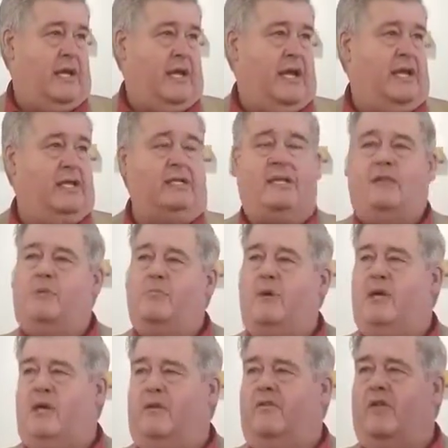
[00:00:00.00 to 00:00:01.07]
And in the
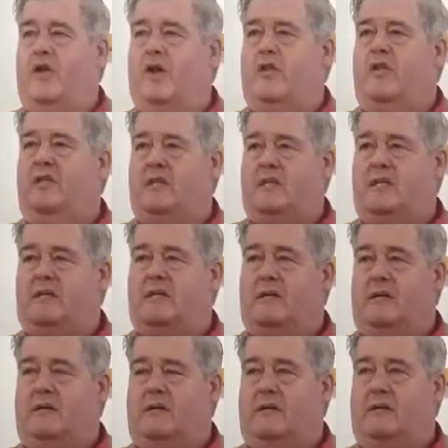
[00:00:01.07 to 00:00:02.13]
middle of all
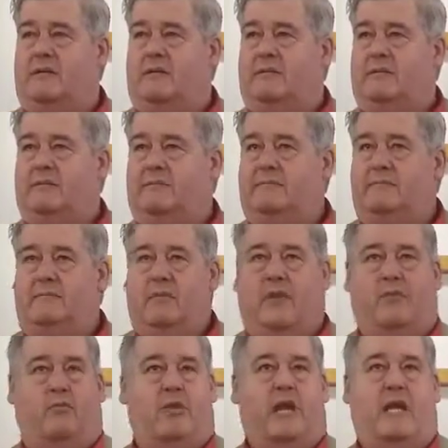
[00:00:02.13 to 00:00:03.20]
this,
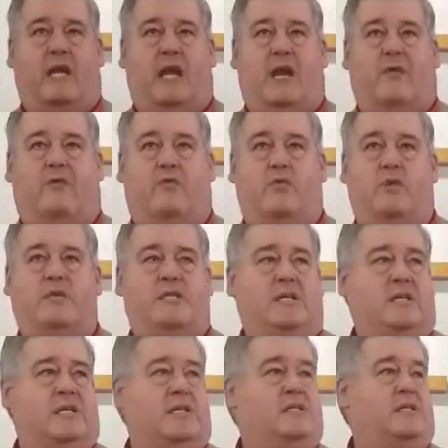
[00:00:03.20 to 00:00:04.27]
if we're not careful, we
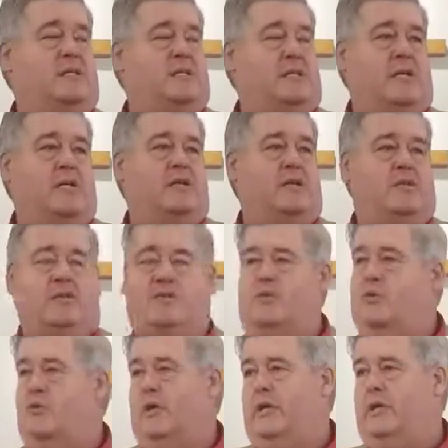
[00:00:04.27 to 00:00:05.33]
see this as the end of the
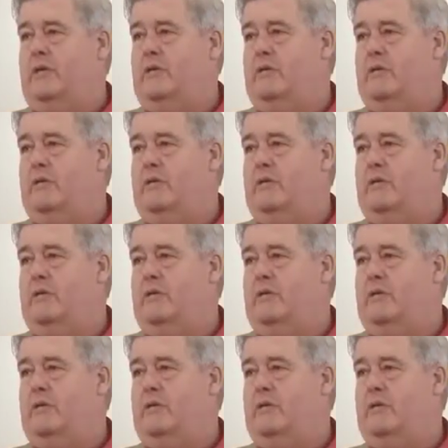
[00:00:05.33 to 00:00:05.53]
story.